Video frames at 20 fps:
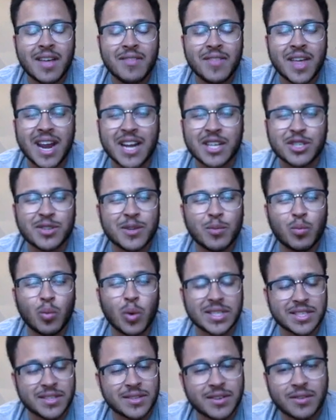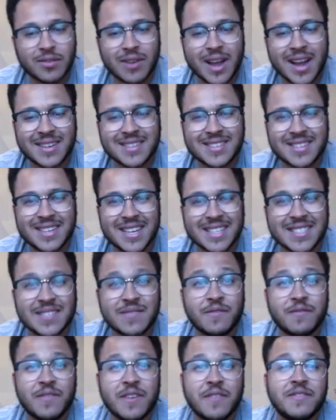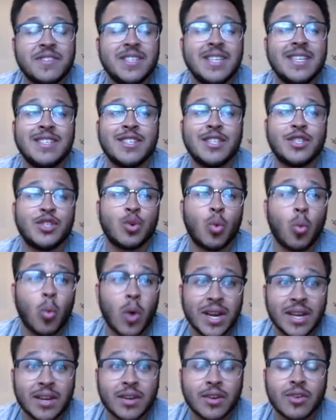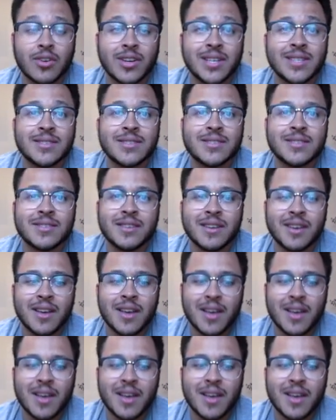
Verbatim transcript: That actually wasn't correct. It's 15 to 20 degrees.